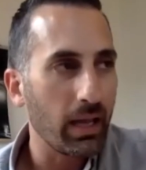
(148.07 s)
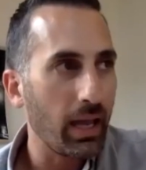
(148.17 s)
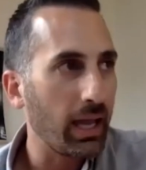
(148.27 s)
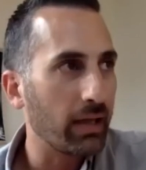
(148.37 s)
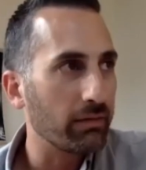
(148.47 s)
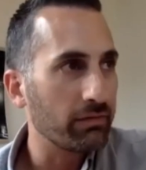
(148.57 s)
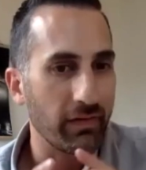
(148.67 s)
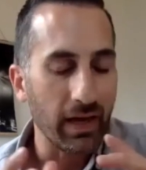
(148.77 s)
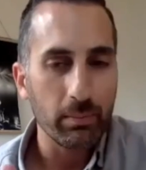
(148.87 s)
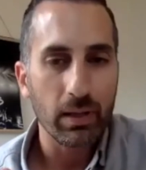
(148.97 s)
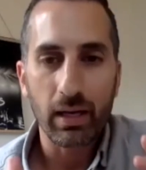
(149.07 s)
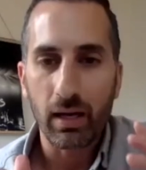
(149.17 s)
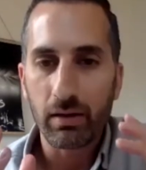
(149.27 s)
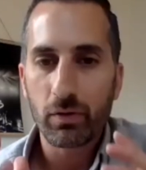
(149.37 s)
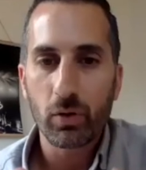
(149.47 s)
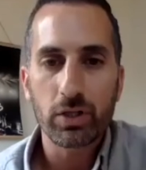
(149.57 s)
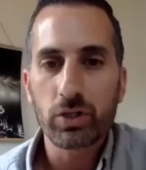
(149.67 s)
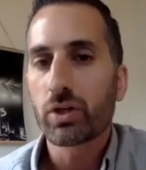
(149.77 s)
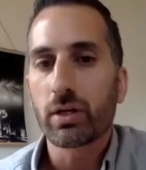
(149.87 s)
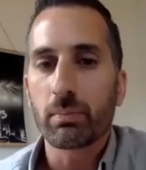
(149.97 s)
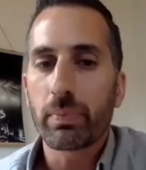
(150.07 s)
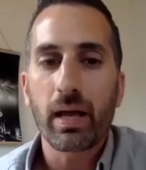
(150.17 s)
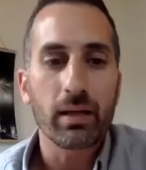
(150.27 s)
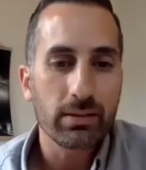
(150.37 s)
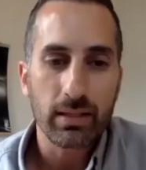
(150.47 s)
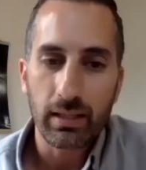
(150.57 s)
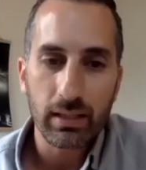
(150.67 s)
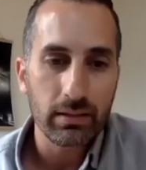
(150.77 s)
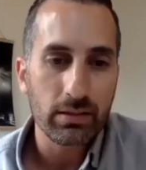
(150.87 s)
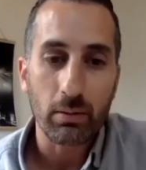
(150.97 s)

a family of Christian Palestinians.